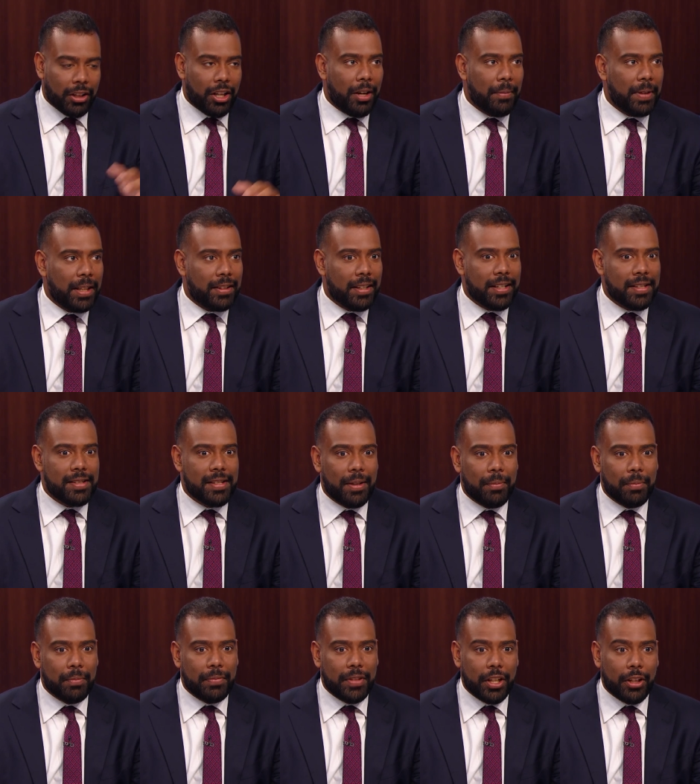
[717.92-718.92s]
the comment that
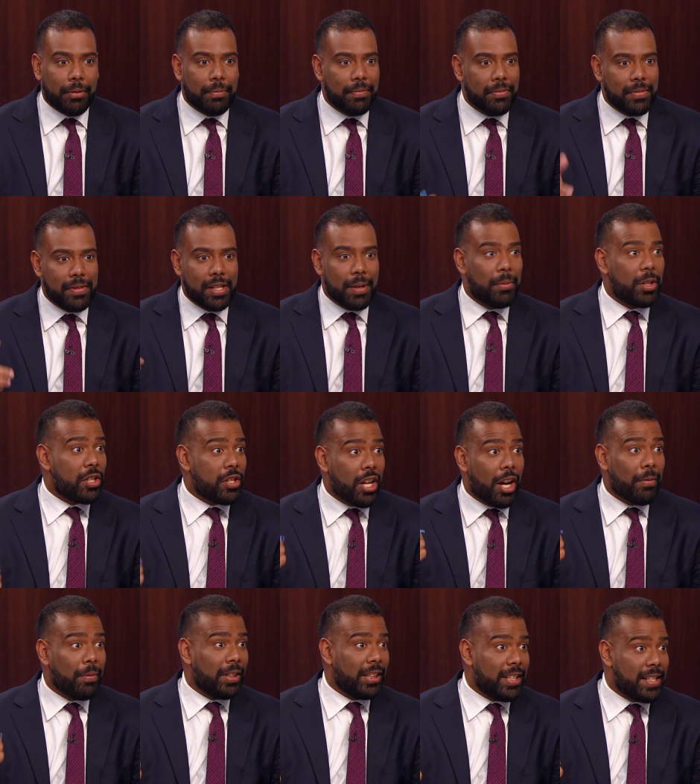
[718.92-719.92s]
some, you know, someone's
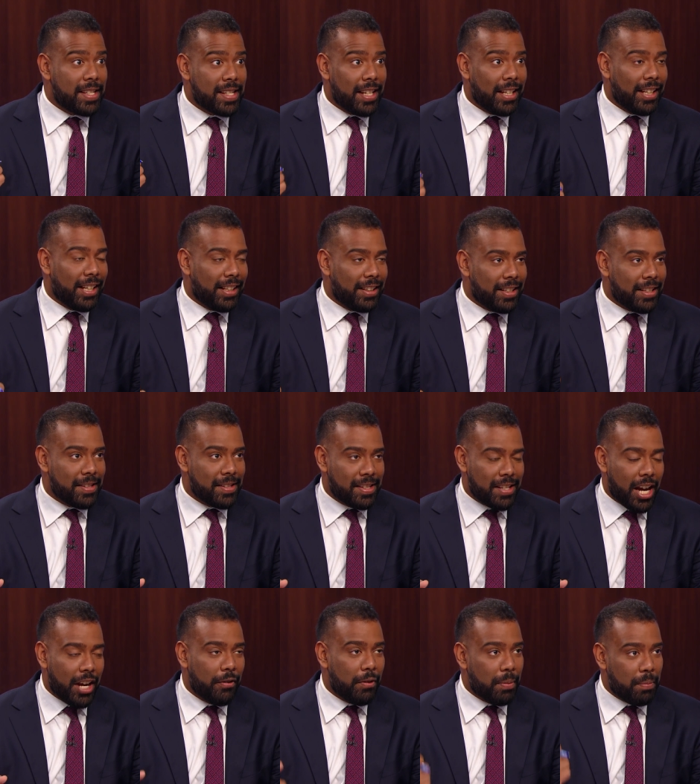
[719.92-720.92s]
not really sitting at the side of